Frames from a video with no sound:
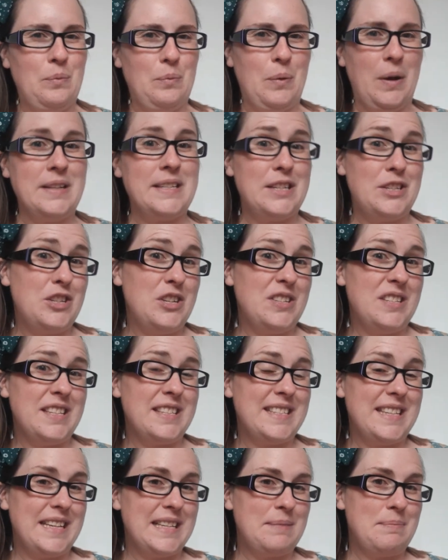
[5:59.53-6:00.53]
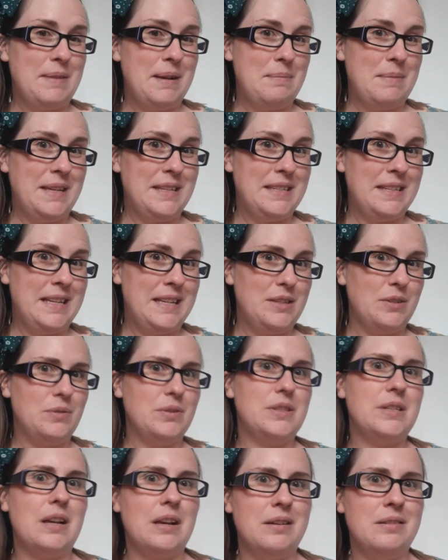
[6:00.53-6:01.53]
I did use a 6mm needle,
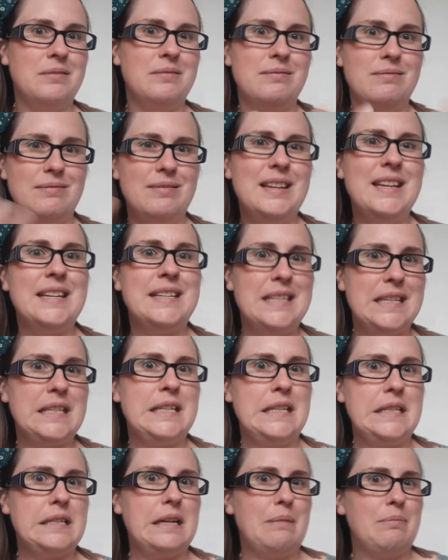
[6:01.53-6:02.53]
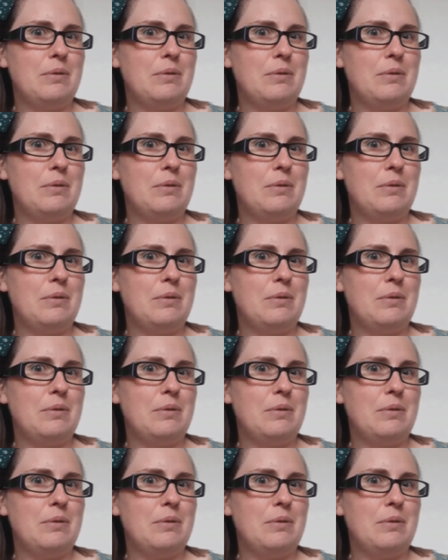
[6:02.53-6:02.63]
so it did knit up